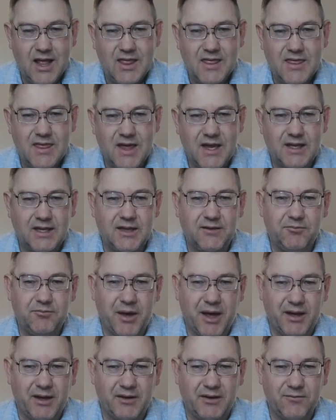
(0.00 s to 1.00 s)
They give
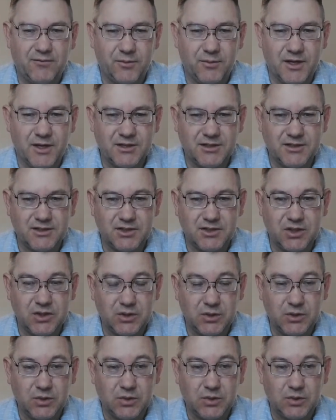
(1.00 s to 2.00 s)
bad information
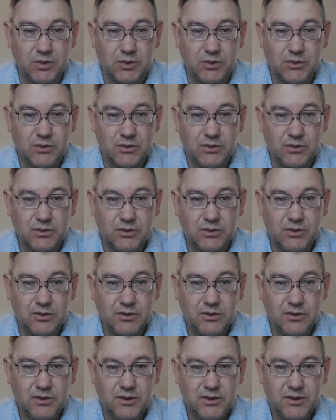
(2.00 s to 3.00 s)
too.
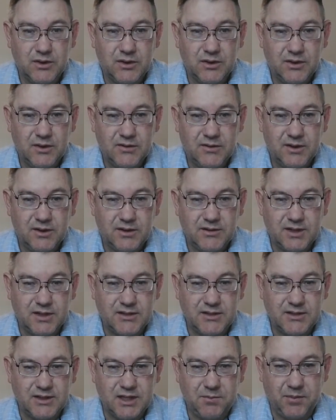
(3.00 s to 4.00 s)
They
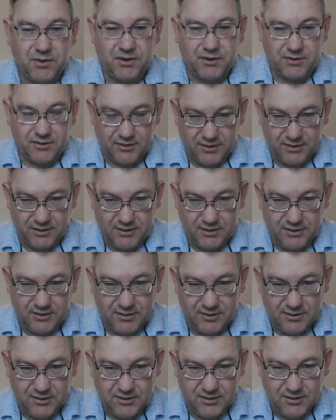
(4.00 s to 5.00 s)
say typically
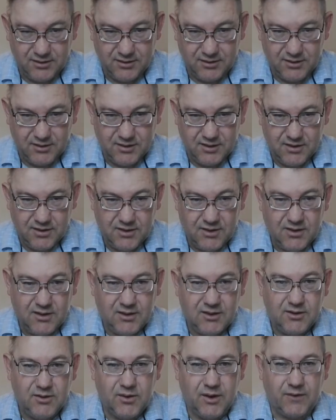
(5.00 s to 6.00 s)

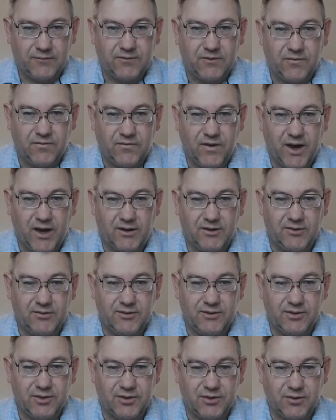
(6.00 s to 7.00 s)
you have to file your
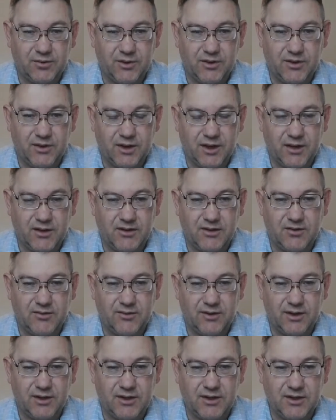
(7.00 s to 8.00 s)
return within
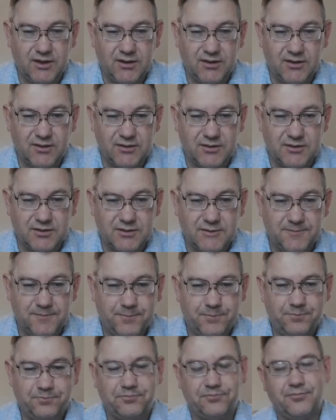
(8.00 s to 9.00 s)
3 years.
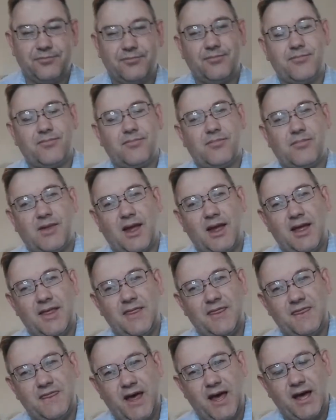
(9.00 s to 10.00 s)

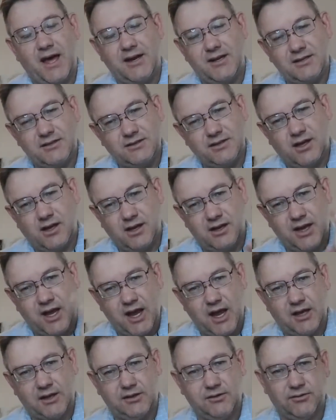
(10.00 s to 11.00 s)
And that is not
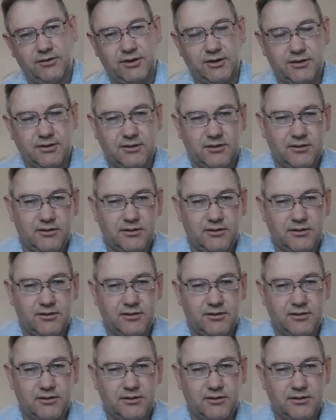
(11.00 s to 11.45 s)
accurate.